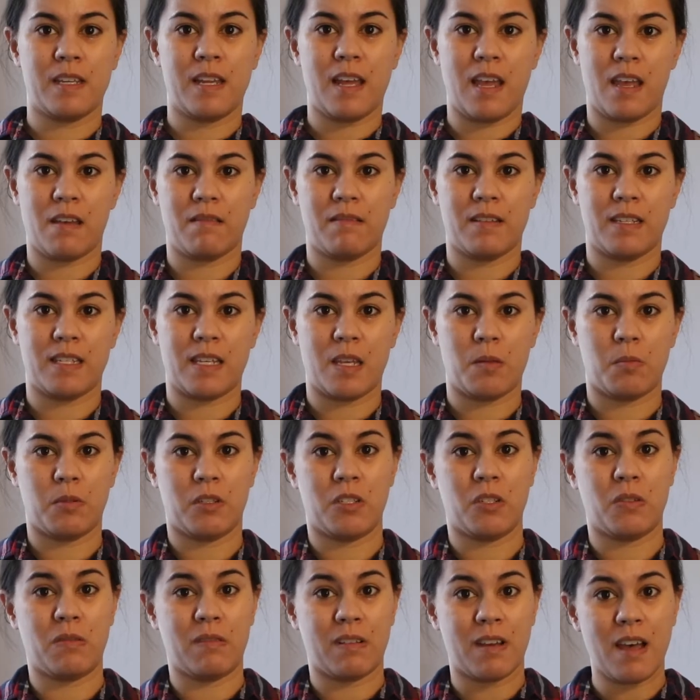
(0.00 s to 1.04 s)
I was able
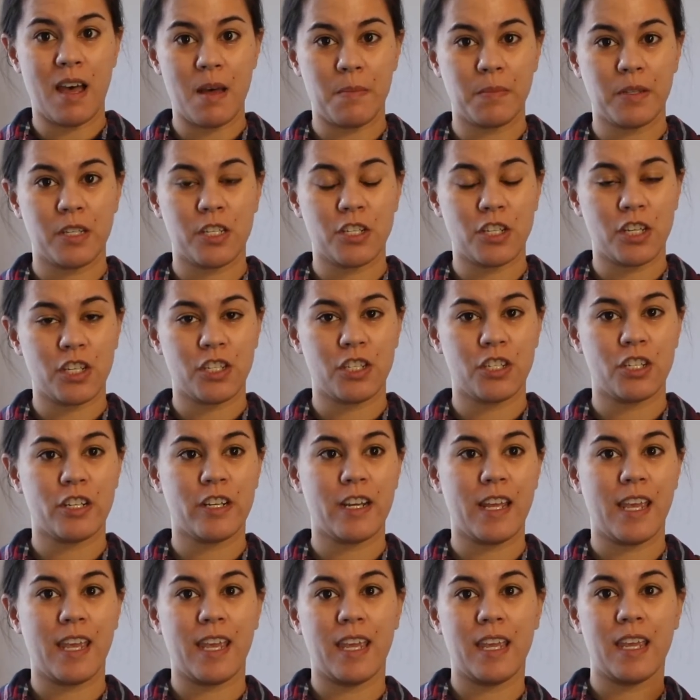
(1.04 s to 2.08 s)
to accomplish
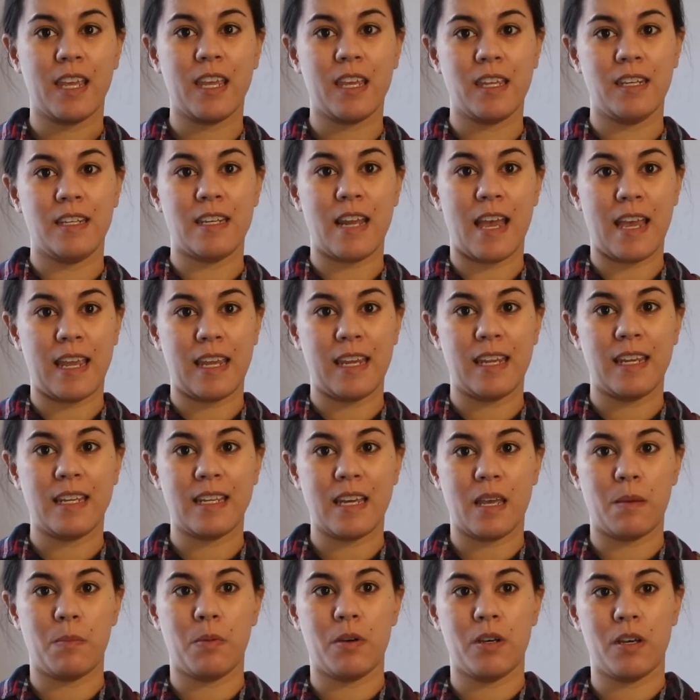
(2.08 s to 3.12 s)
yesterday night,
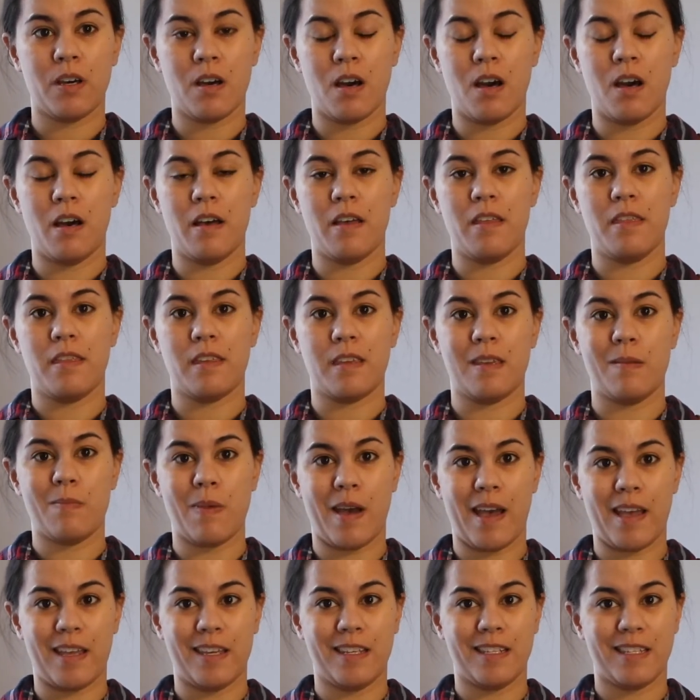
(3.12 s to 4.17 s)
I put on the
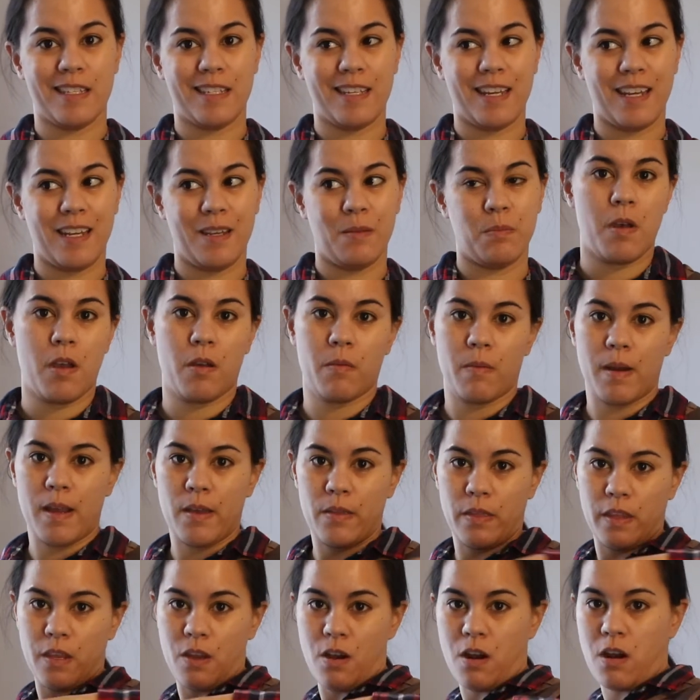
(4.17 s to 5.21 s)
bias tape
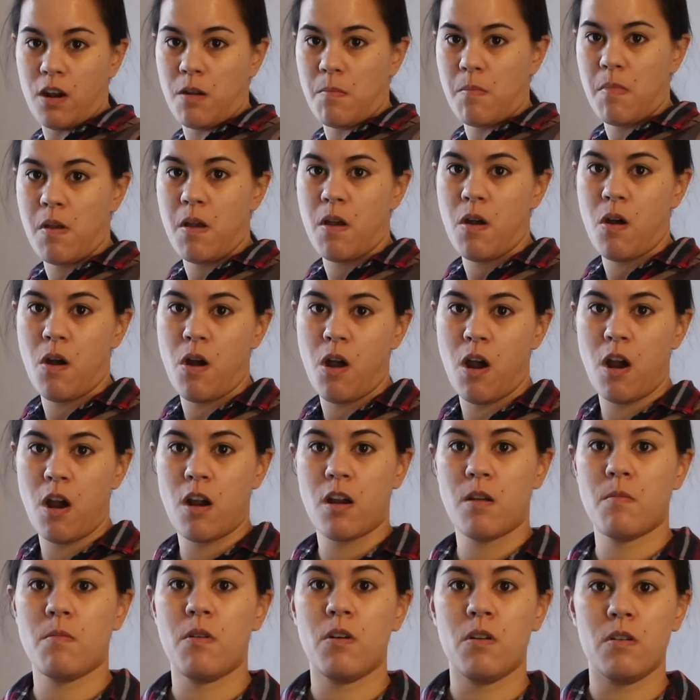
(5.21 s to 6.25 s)
around the
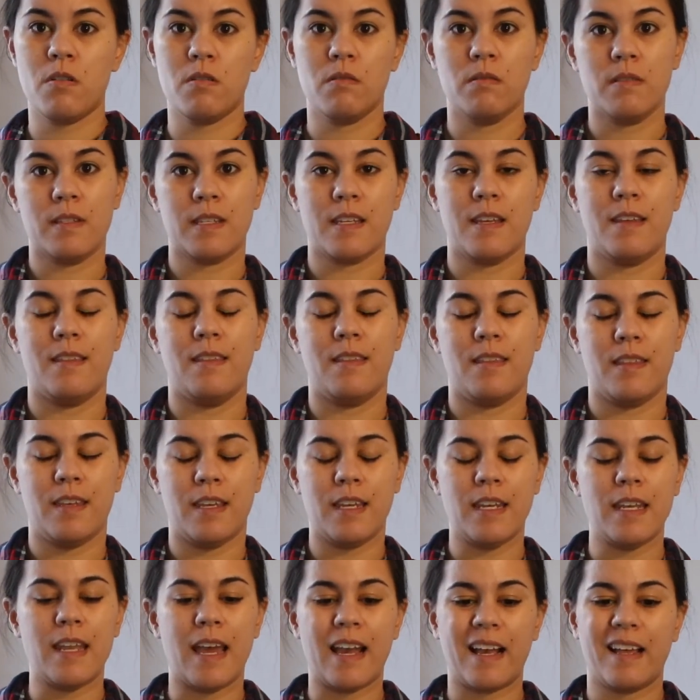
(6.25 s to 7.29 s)
armholes and the
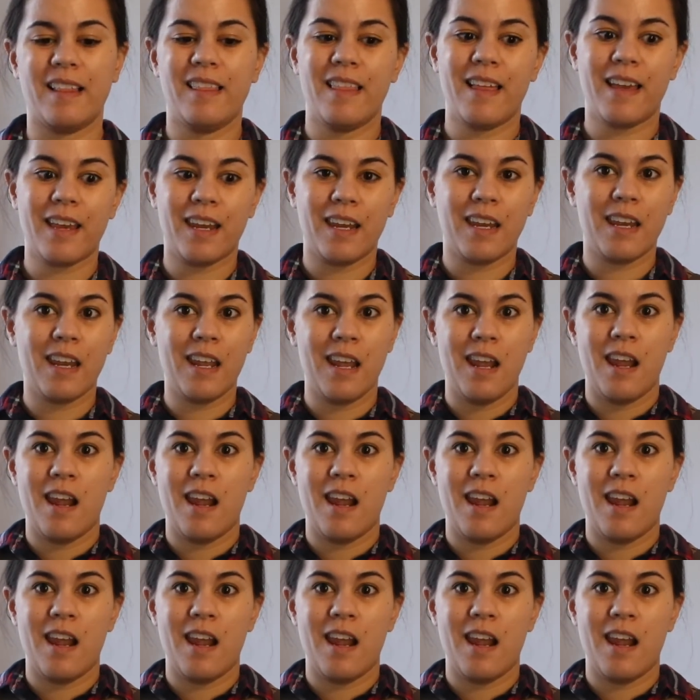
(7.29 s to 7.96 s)
neckline.